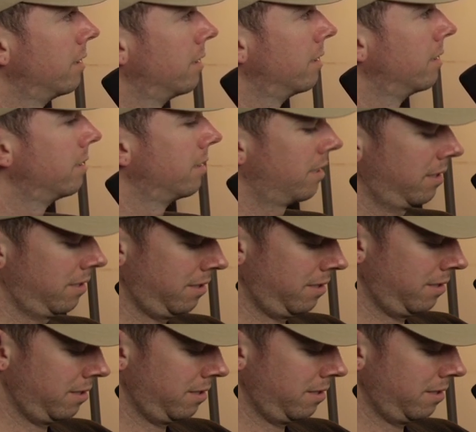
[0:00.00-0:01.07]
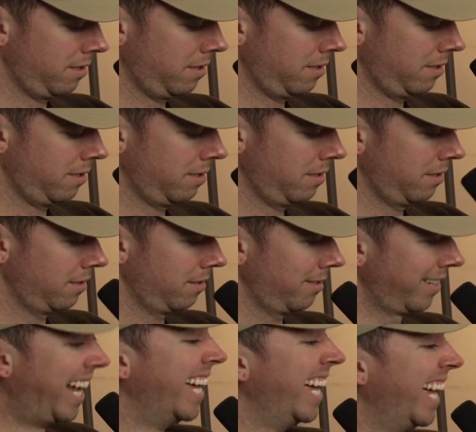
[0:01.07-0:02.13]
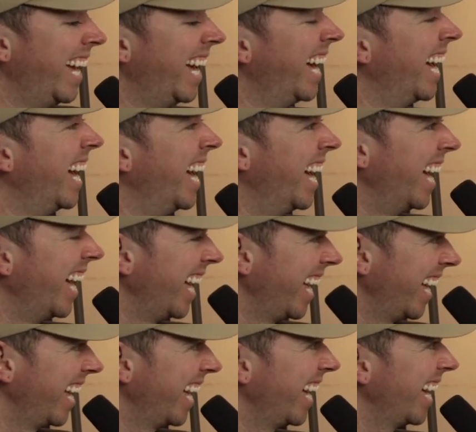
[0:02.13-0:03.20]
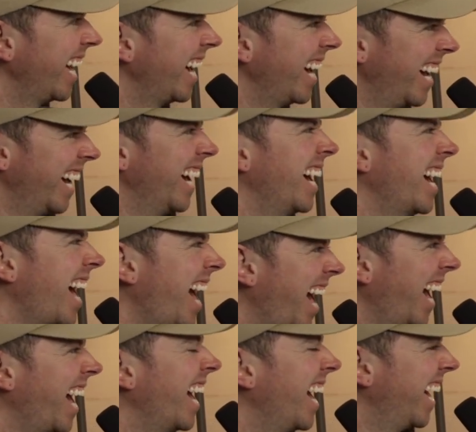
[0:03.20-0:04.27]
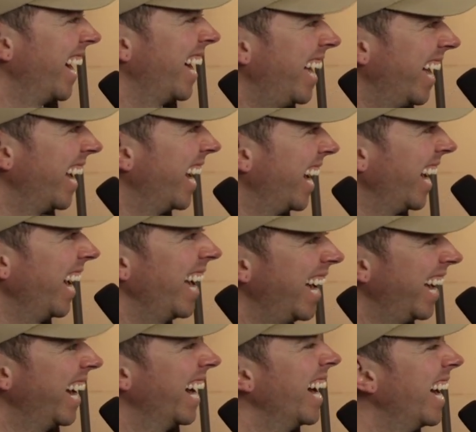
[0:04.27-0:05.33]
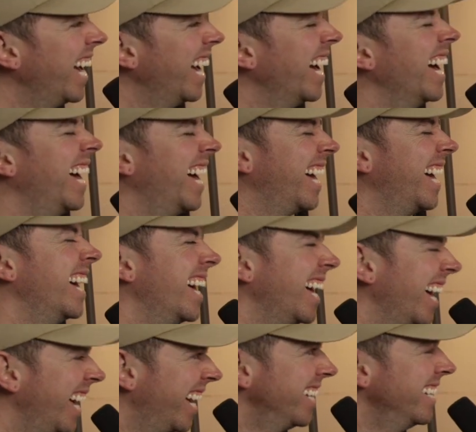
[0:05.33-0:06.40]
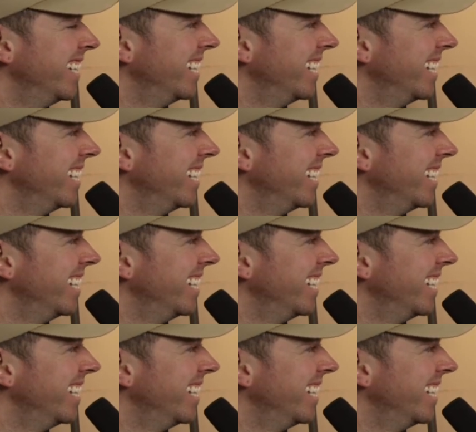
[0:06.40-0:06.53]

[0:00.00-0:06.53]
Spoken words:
the world's worst artwork, an underwhelming looking piece by British artist, and then she name